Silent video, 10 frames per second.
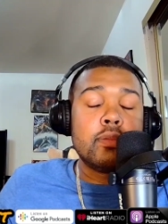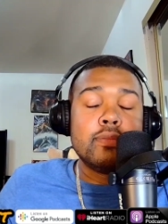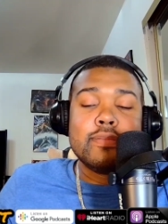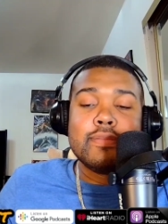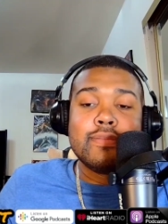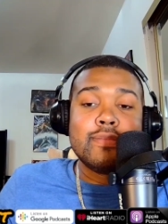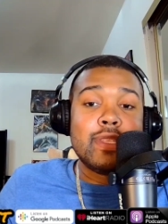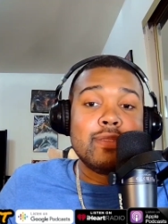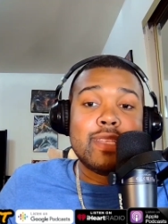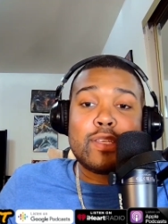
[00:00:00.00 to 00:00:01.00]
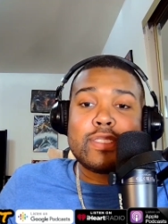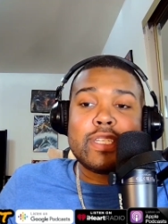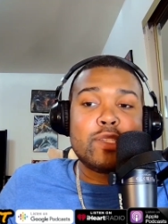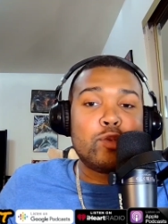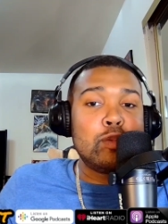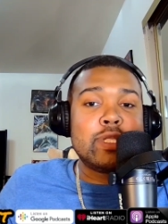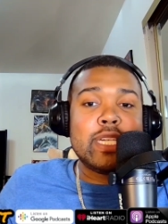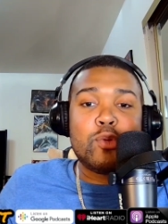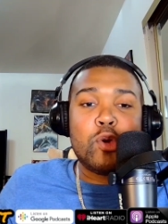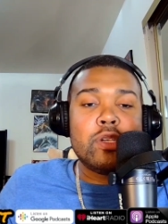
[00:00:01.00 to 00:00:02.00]
mm, like you said in the group
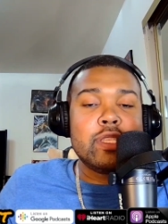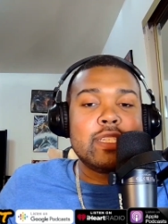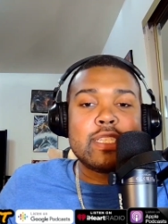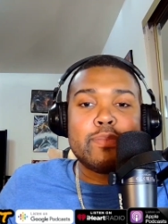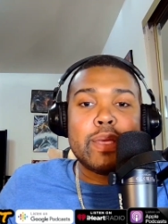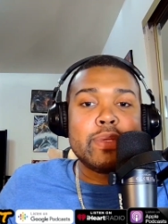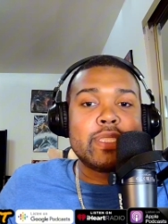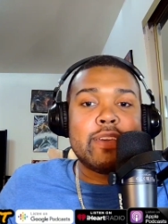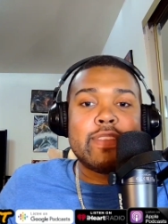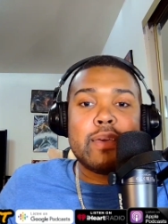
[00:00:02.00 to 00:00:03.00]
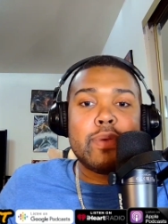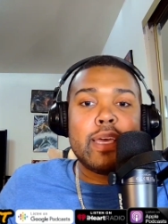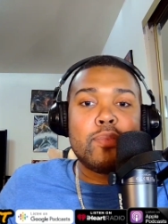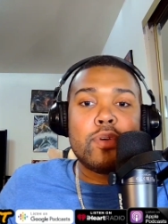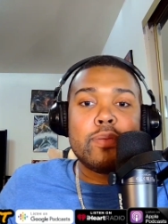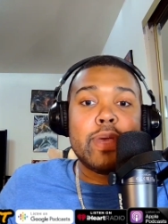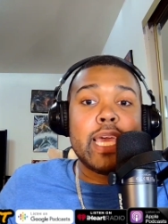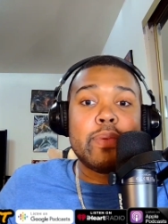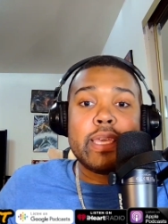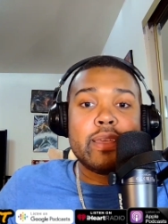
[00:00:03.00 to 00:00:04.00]
chat, Royal Edition can maybe save that bad boy.
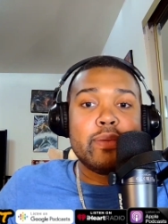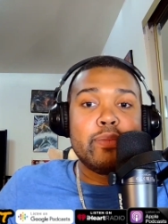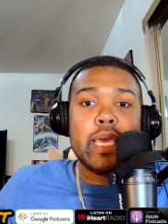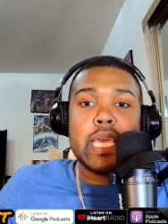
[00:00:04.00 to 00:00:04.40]
Maybe, oh yeah, we get